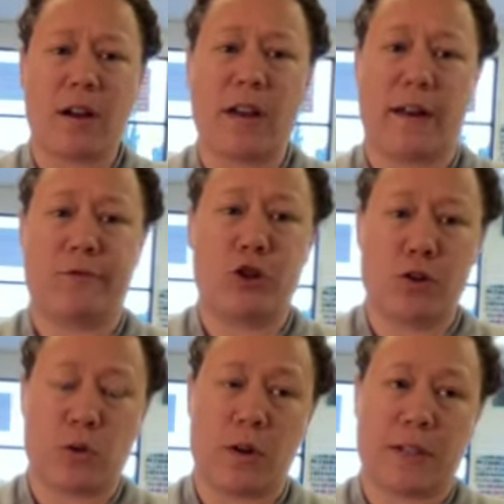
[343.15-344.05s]
kind of choose
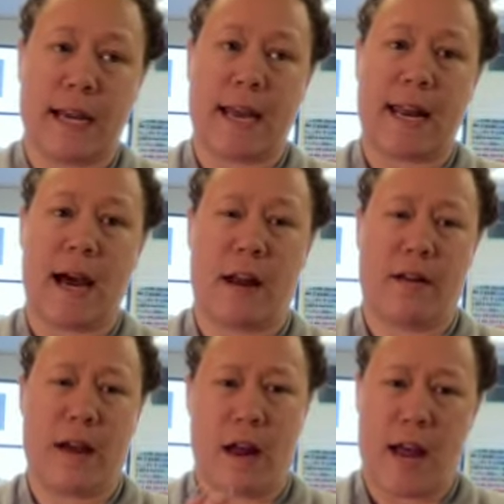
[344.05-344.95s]
quilting and how
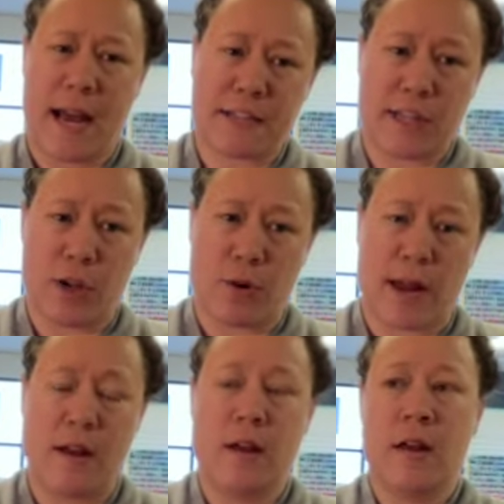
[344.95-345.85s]
to execute it.